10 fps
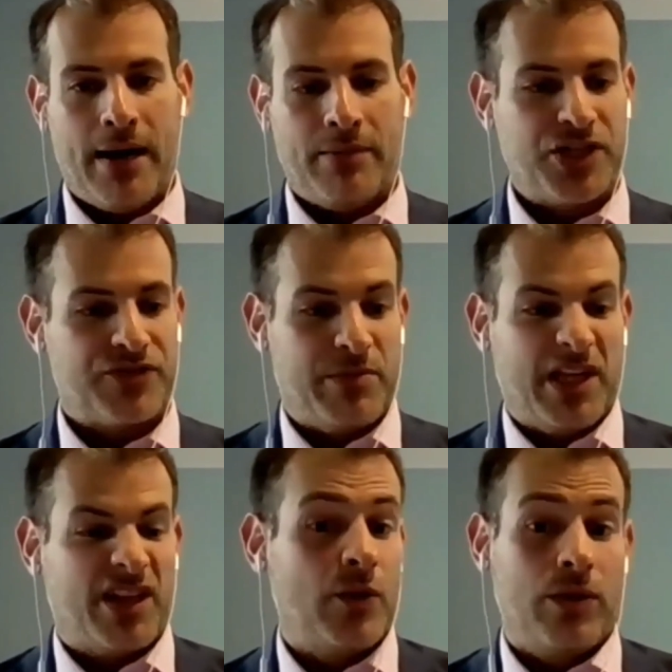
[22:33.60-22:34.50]
Just from
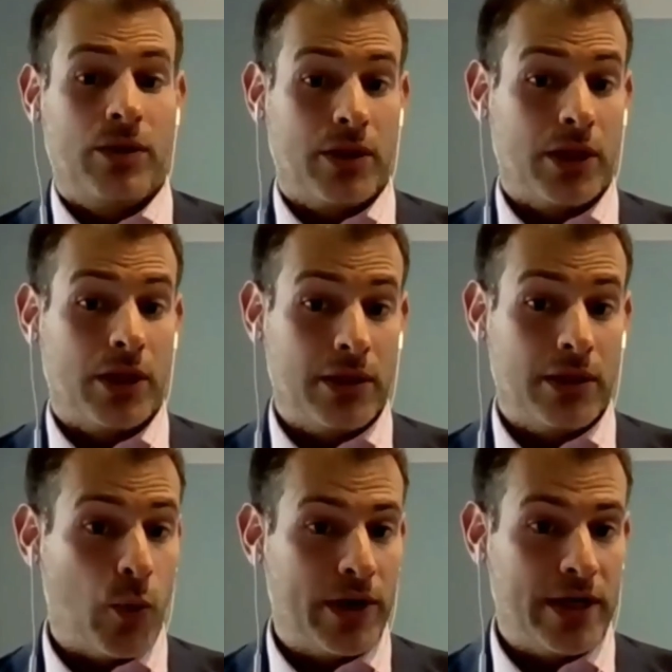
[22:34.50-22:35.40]
a
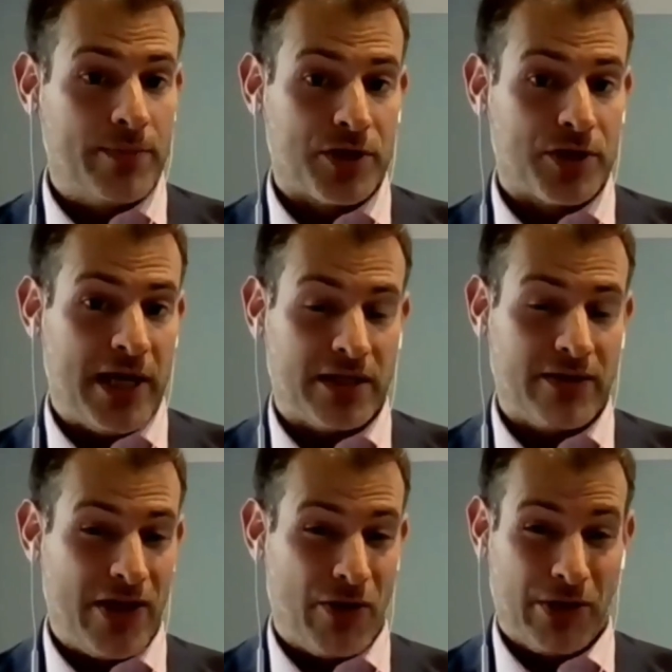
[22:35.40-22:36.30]
liquidity
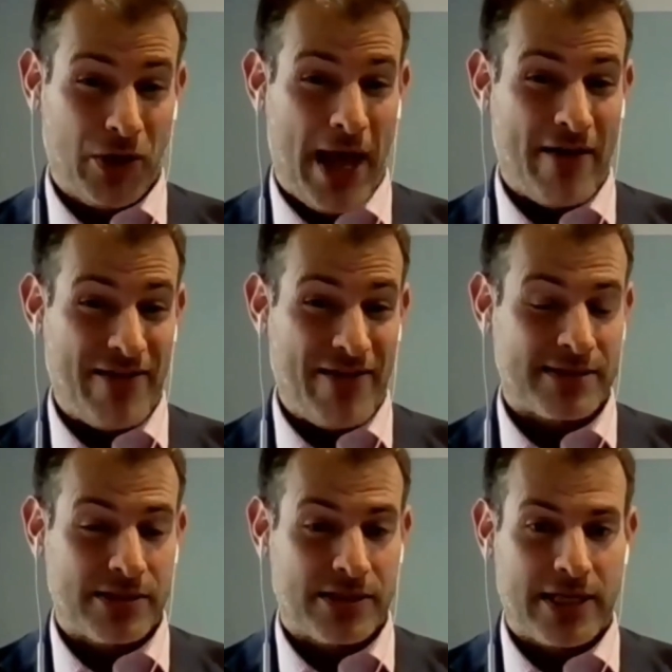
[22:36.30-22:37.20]
perspective, they really don't have
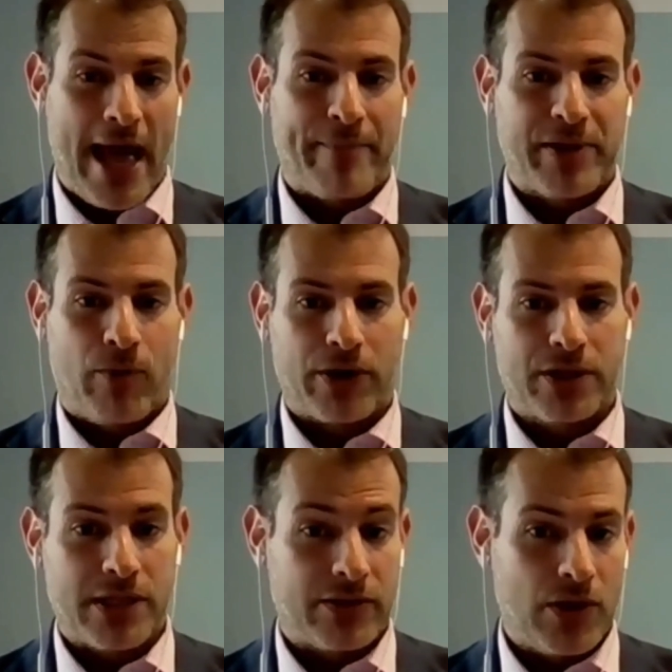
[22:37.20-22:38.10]
access to the capital
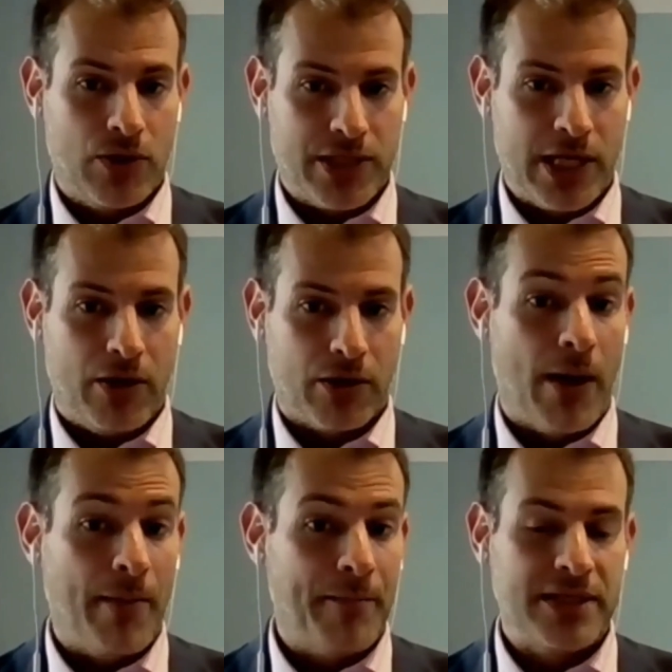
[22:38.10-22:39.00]
markets like the hotel
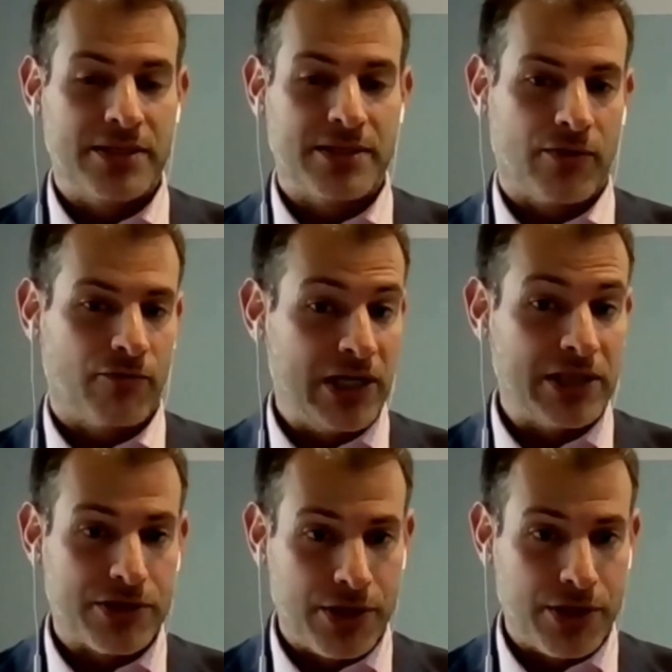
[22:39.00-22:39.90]
companies and the
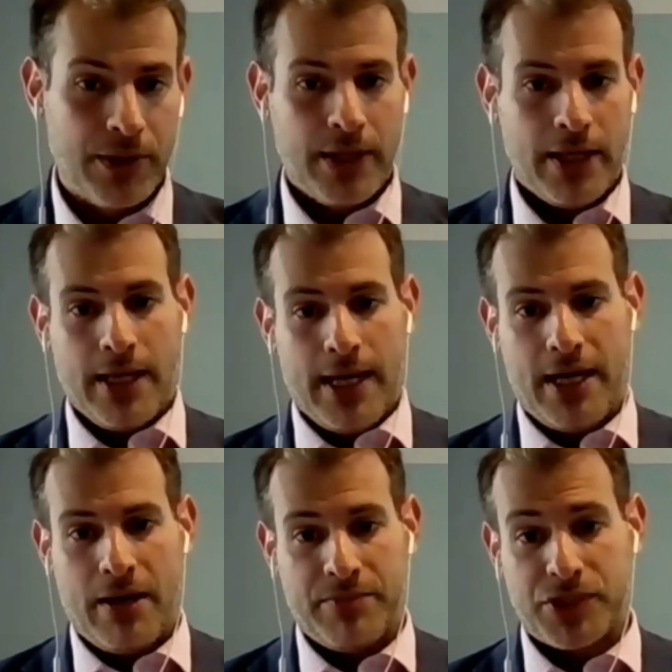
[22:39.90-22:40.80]
REITs do.
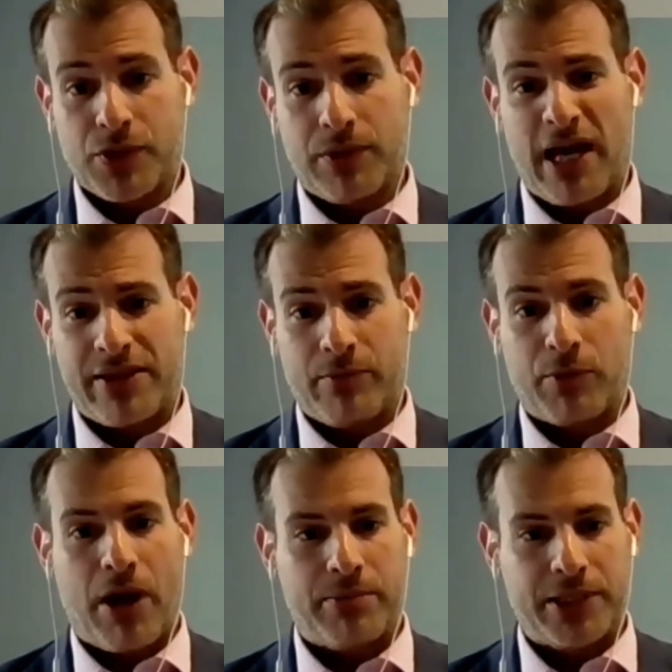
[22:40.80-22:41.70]
So a lot of them will
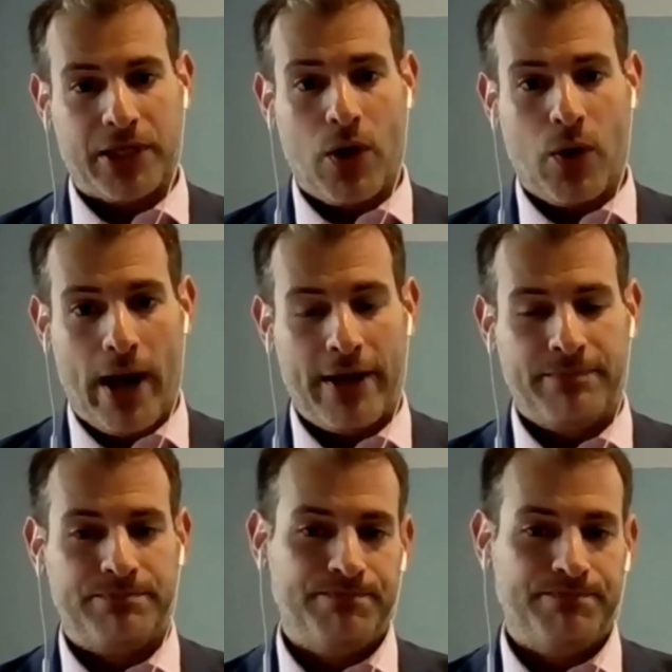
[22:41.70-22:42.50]
probably go away